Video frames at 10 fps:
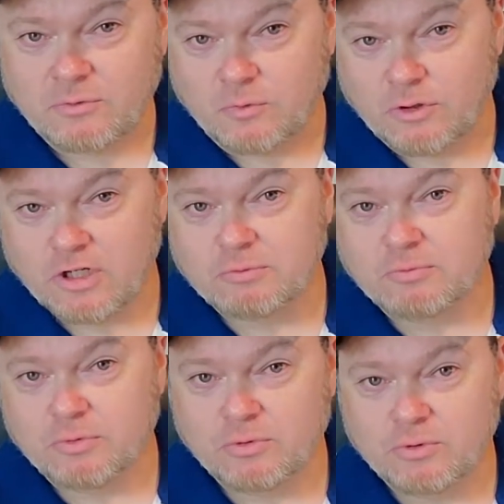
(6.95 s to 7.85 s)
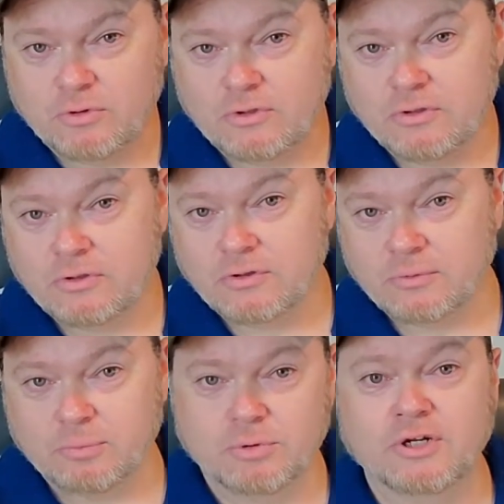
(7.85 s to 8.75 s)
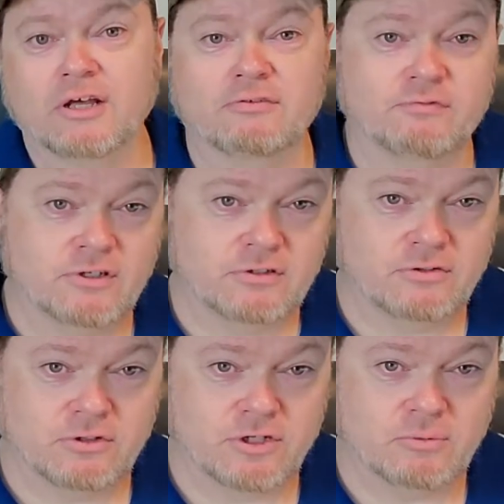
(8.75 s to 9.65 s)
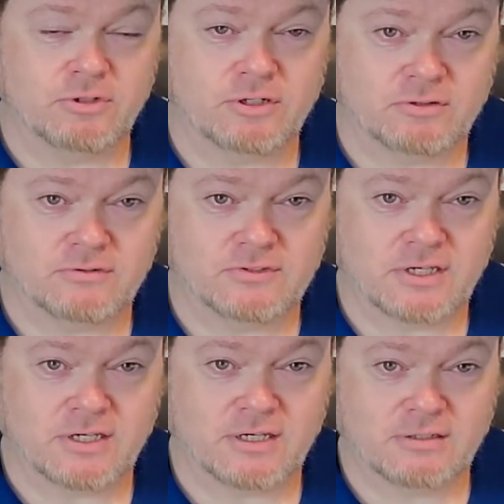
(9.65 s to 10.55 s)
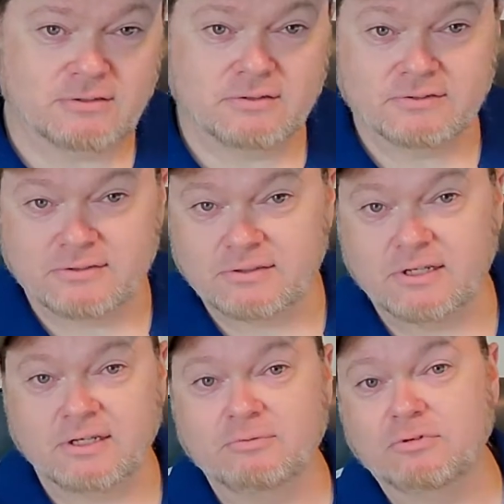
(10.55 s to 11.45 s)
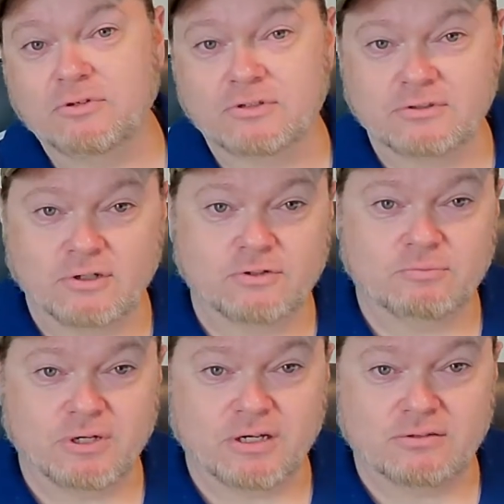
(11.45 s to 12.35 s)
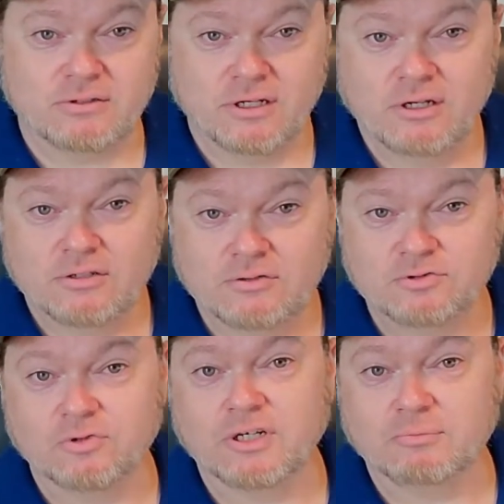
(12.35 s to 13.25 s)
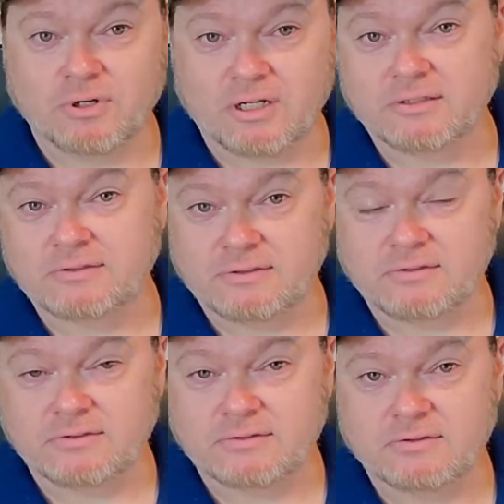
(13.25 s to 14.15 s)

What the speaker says: Welcome aboard. Put out a fender and come alongside. Just today, we're going to talk about drink policies.